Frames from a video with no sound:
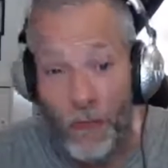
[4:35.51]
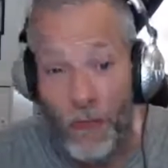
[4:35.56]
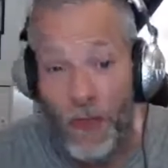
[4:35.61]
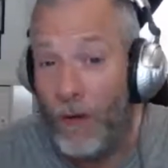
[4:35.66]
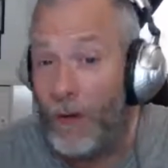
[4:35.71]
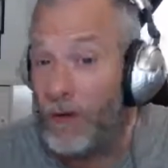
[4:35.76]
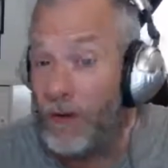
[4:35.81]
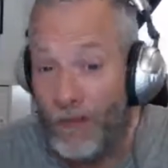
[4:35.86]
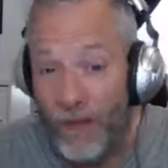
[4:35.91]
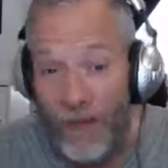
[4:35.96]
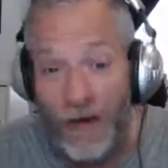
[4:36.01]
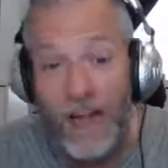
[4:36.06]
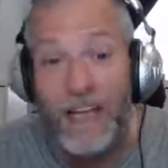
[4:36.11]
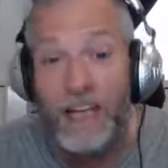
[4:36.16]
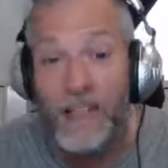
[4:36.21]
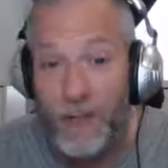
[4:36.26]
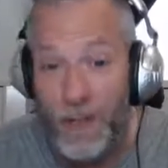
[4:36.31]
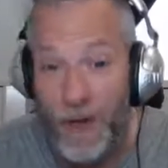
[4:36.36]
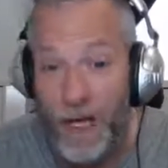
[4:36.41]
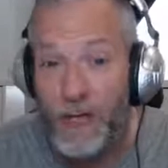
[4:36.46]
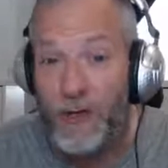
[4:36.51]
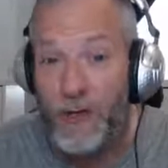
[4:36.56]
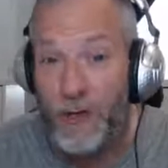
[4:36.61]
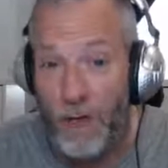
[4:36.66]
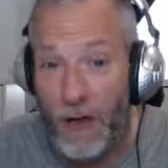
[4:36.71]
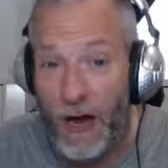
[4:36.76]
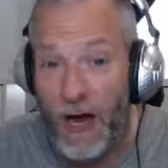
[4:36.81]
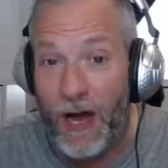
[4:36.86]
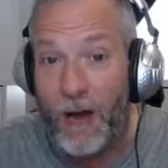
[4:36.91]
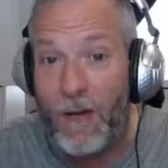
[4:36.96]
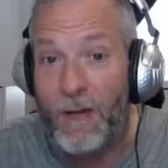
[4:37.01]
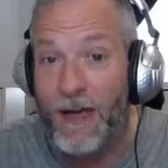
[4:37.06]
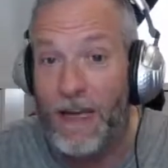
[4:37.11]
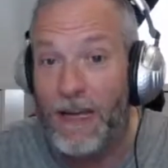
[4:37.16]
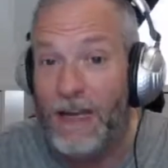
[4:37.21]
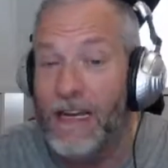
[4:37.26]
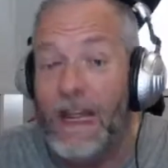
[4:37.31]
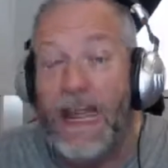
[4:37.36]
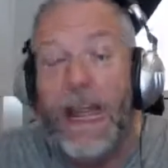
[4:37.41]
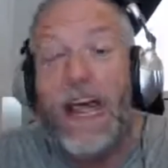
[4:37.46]
It's very nice to meet you, Bob."
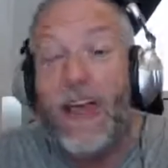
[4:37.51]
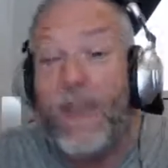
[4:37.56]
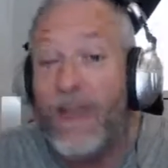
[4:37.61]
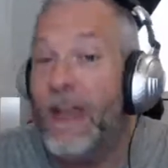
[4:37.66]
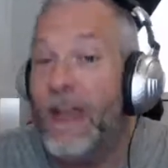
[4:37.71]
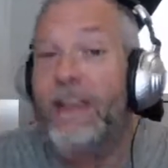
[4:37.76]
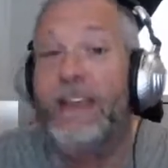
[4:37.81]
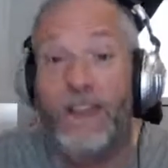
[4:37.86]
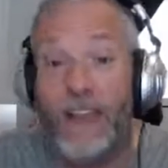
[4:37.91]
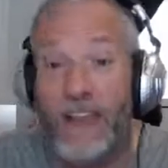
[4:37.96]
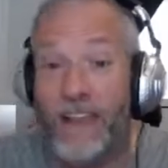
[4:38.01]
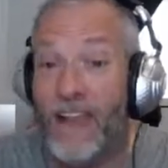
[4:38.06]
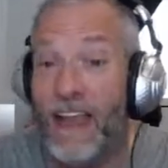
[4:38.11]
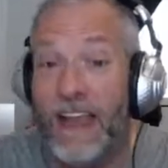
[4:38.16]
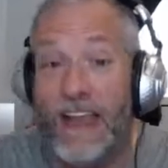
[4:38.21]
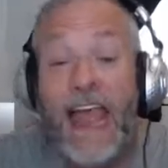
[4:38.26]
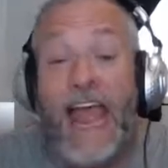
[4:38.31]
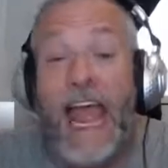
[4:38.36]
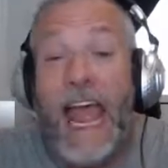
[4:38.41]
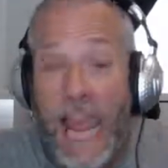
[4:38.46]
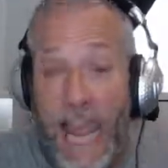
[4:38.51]
And then like,